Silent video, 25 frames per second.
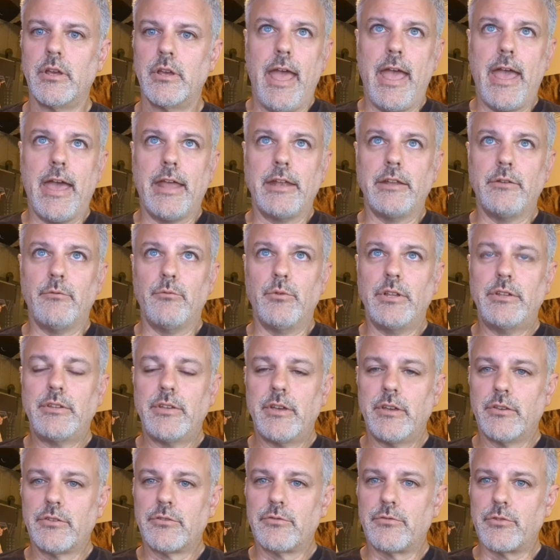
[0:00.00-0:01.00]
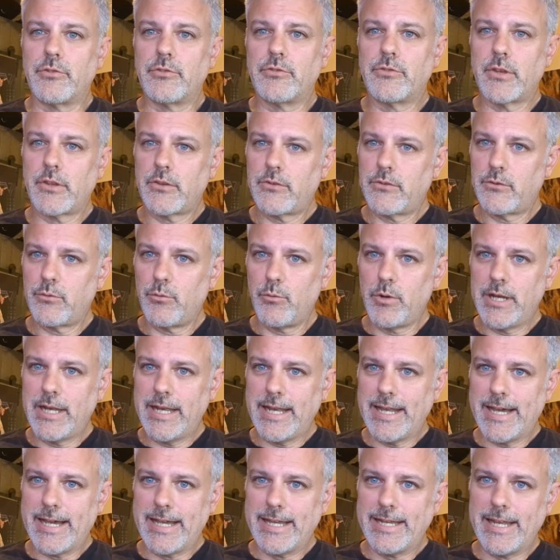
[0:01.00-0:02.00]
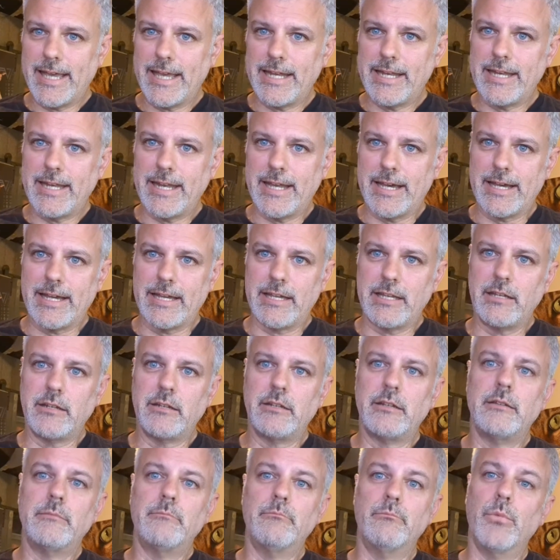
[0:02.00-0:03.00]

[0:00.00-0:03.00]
And it retails for $629.99